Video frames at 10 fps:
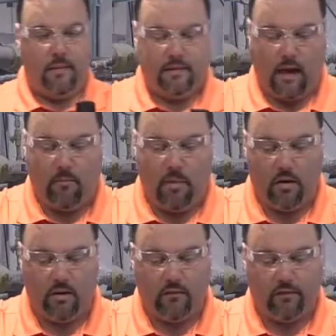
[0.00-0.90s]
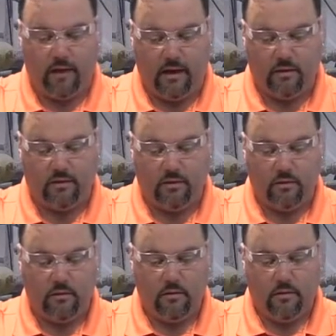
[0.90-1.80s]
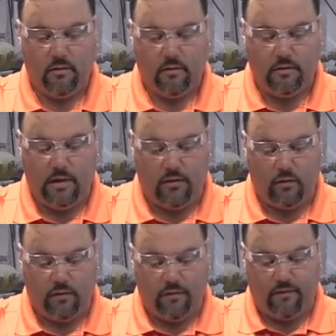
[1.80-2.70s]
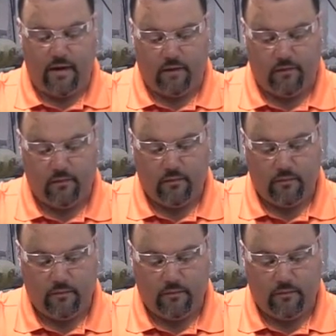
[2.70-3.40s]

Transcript: and the top mounting flange down over the valve.